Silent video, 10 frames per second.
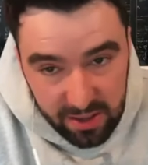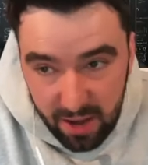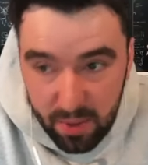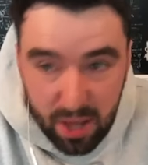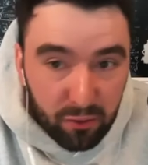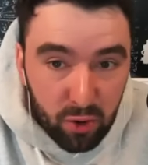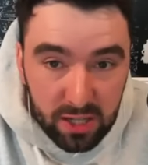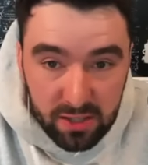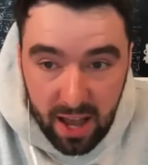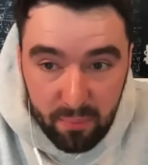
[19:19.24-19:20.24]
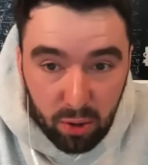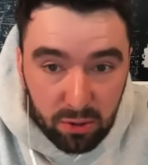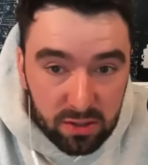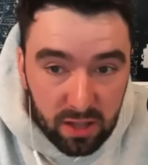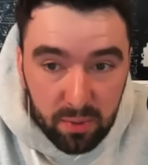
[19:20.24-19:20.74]
there'll be a few
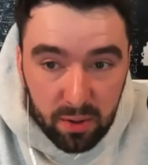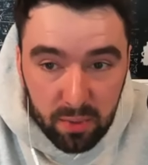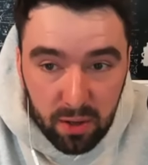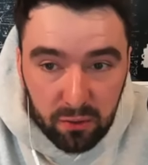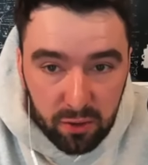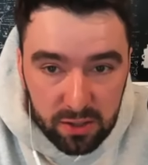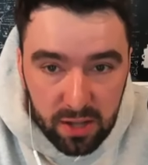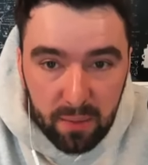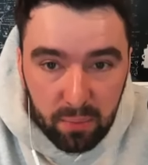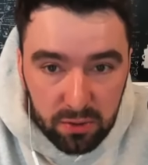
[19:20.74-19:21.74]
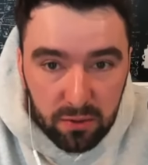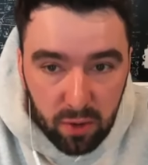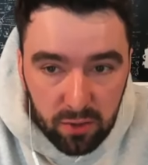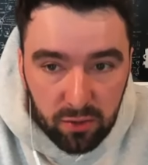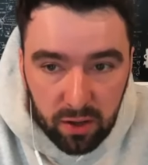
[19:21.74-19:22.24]
examples. There'll be a few examples of
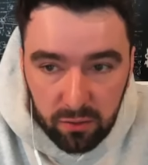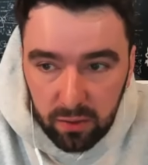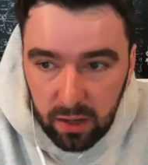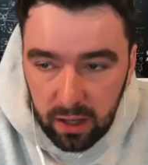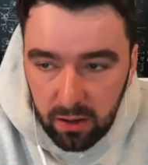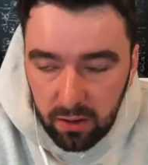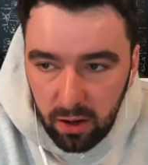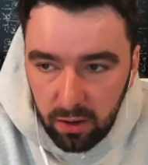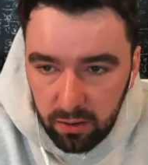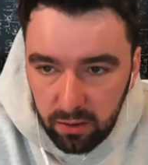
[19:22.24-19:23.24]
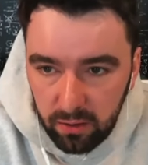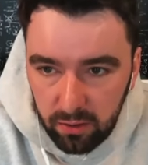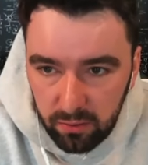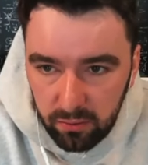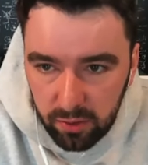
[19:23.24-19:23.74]
ones that have like gone
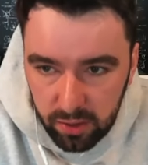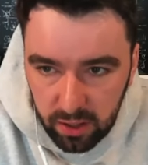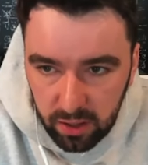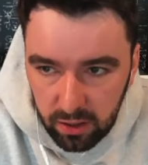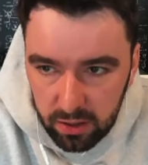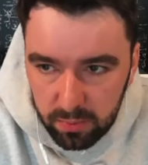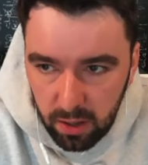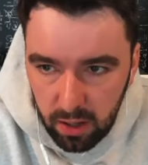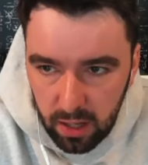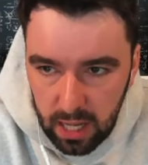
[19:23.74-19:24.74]
ridiculous. But